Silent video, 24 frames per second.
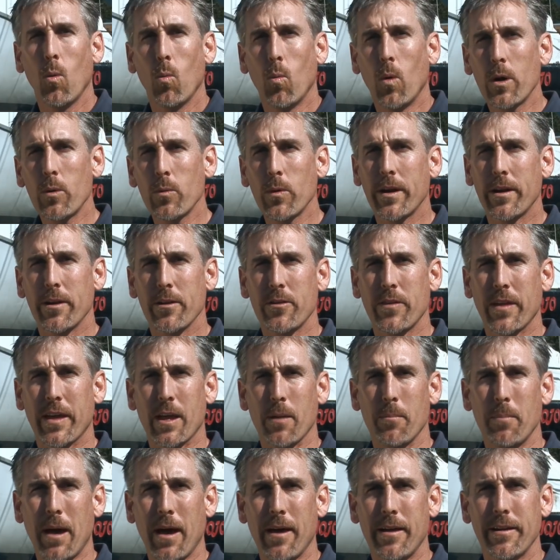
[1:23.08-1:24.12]
One way to think
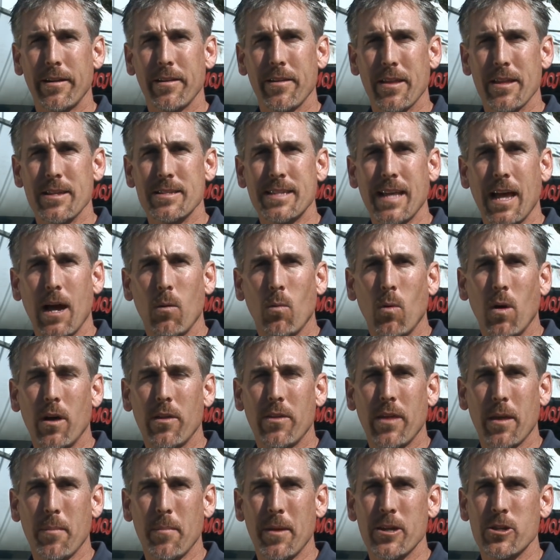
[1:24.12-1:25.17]
about it is that while
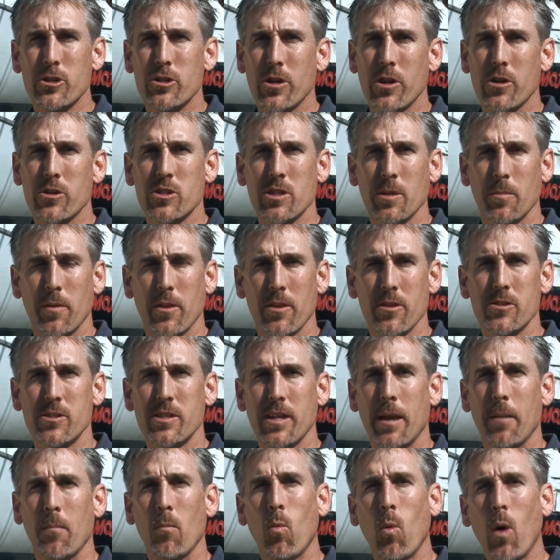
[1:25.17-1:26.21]
they may share some of the
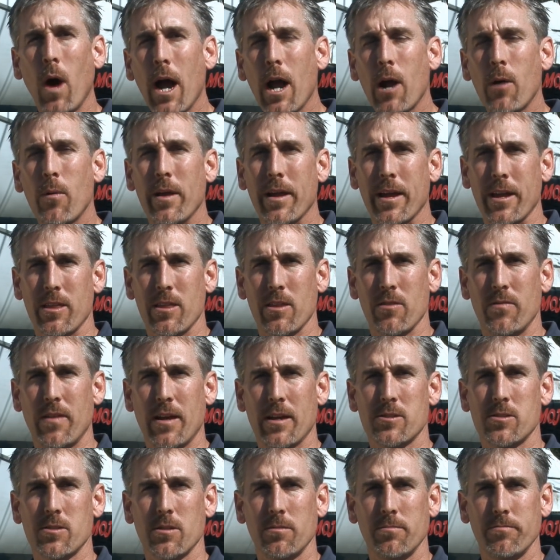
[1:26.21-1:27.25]
same wiring in the
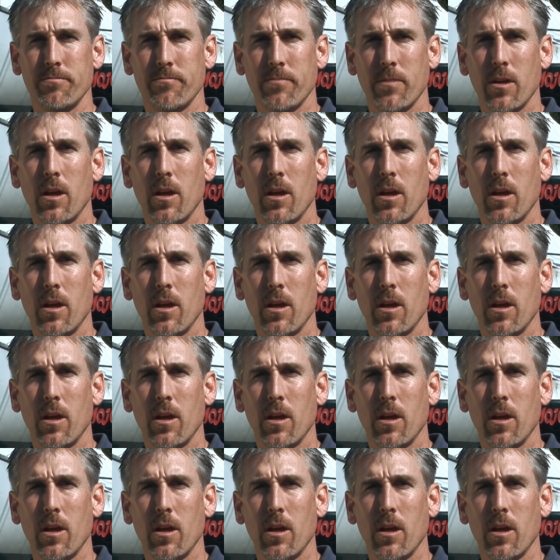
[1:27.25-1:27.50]
vessel,